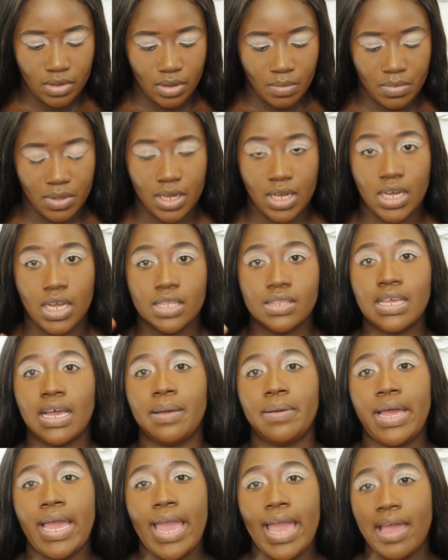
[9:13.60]
because I
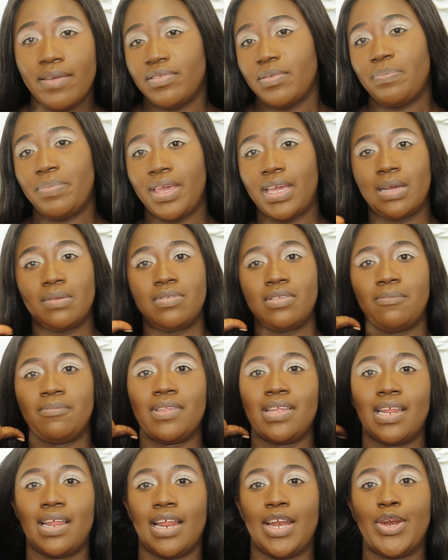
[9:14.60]
had to pick up
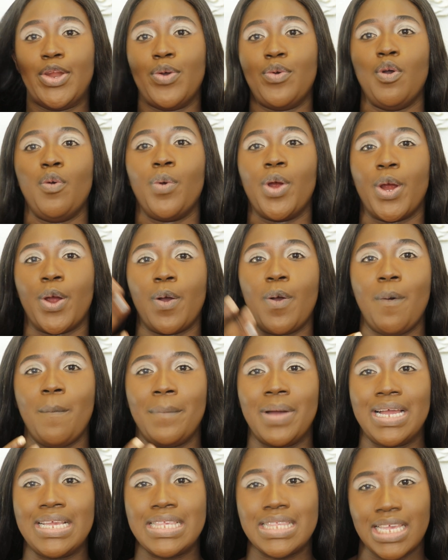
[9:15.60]
something that I know will work on
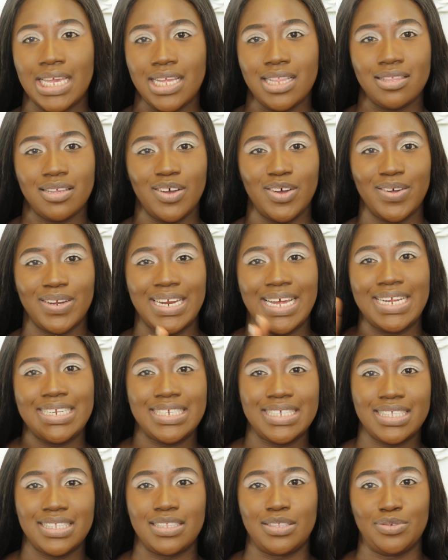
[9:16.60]
my skin tone. I
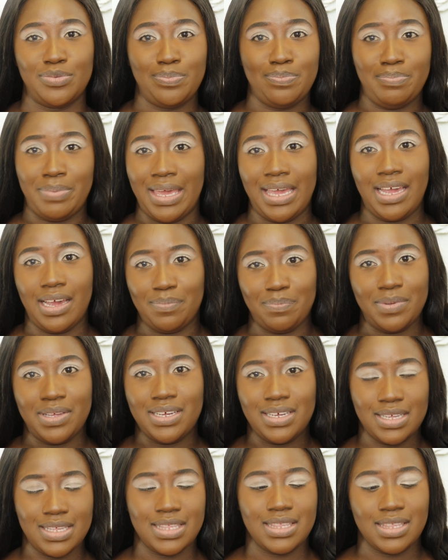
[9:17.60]
just to pick up
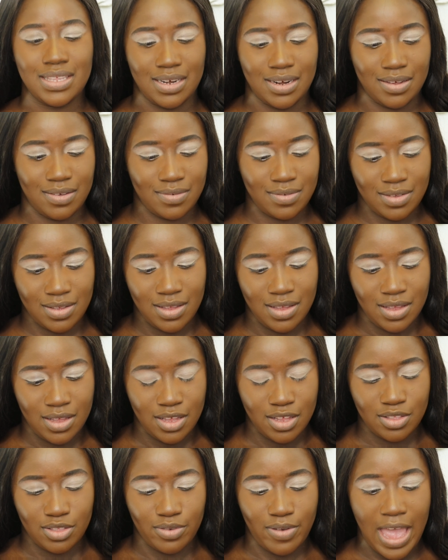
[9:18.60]
because, you know,
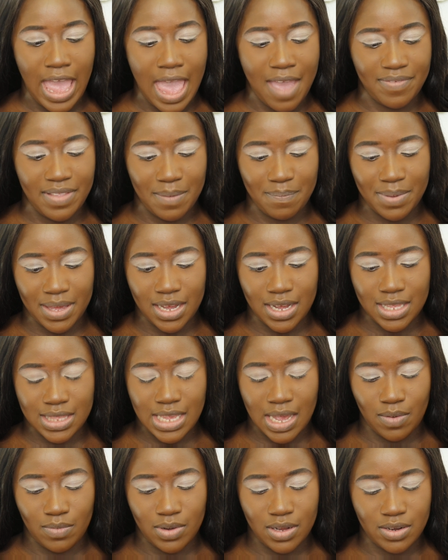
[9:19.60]
to have them because
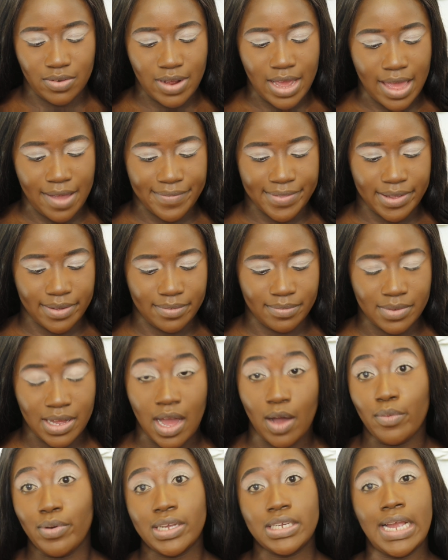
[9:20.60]
I want to have them.
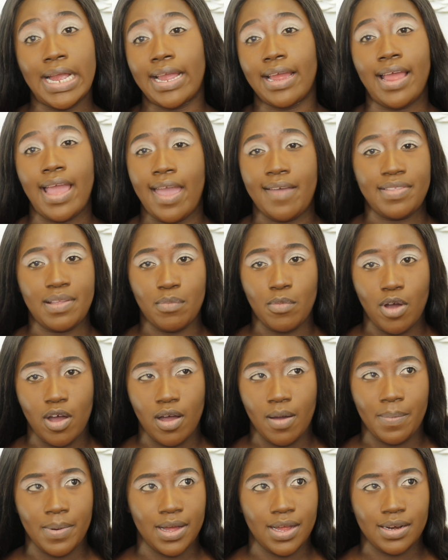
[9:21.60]
I wish I can have them
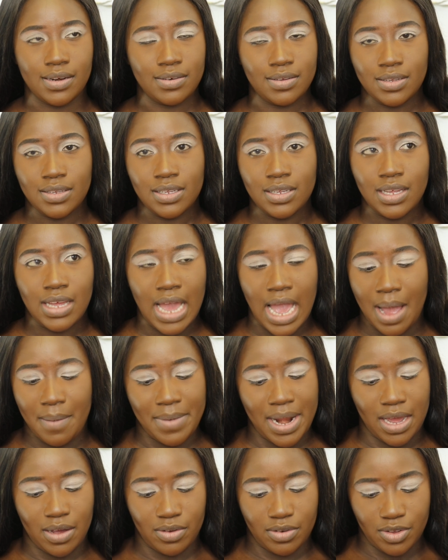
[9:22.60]
all, but I'm
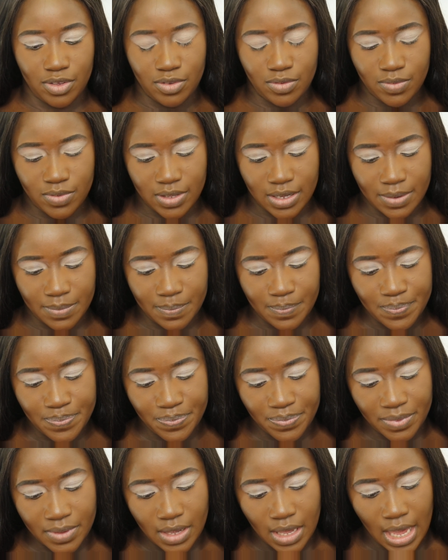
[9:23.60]
not gonna use it.
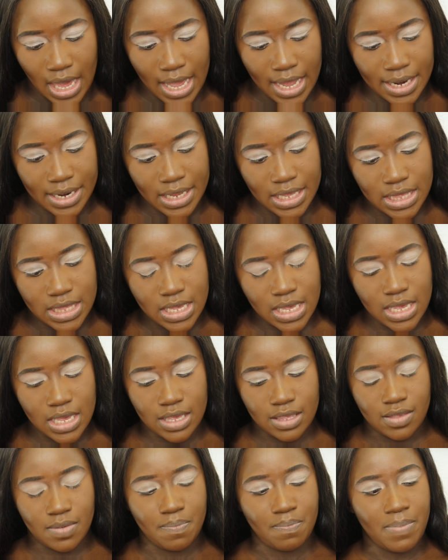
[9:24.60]
And this
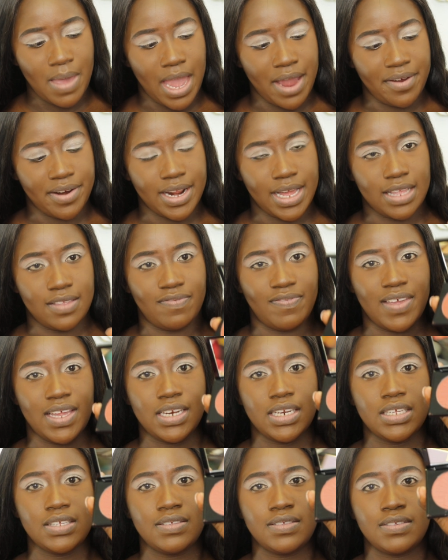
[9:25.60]
is Paradise
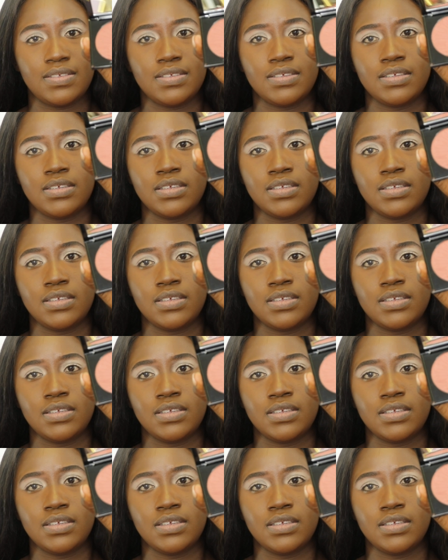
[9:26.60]
Venice,